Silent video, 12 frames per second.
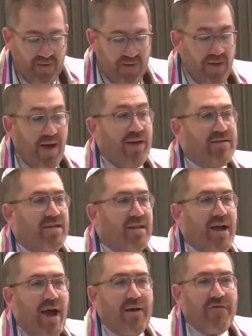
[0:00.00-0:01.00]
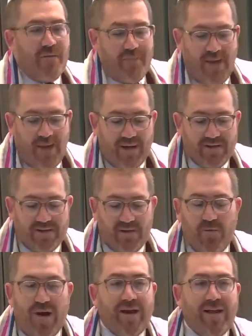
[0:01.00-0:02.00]
I'd see confirmands and
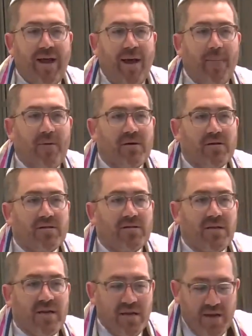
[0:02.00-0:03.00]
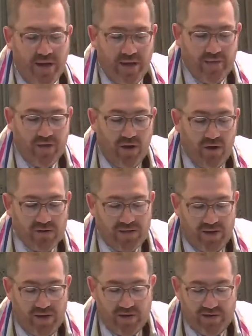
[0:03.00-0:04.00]
wedding couples, and those
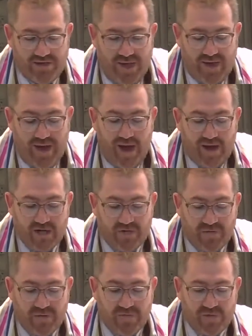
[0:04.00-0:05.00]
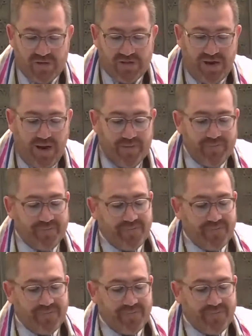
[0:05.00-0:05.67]
here to say Kaddish for the first time.